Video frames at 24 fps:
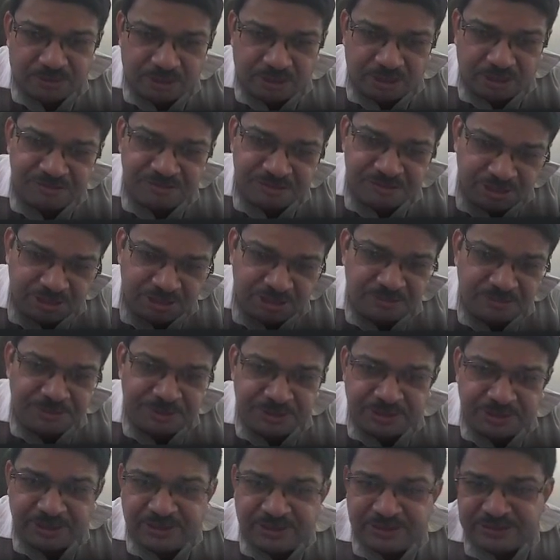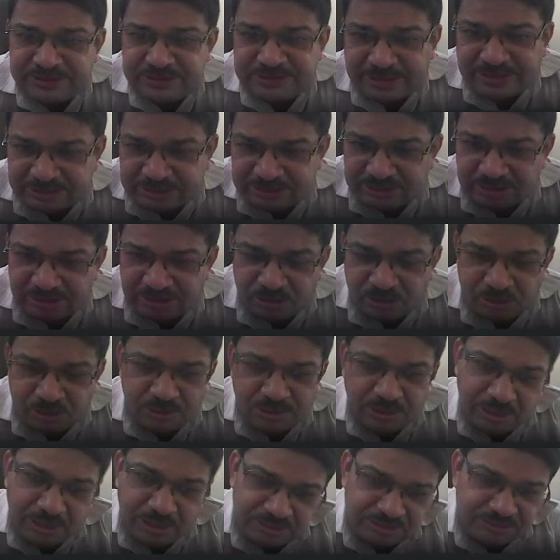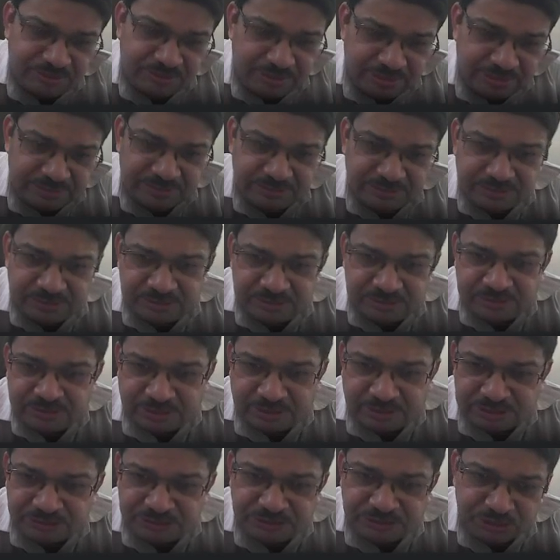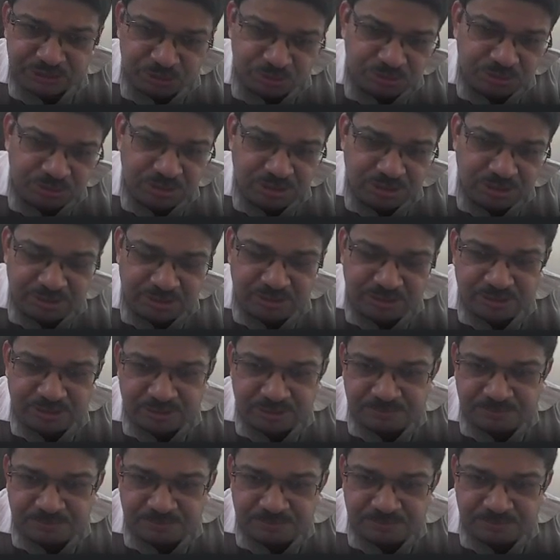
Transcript: Every element carries axial load as well as transverse load, and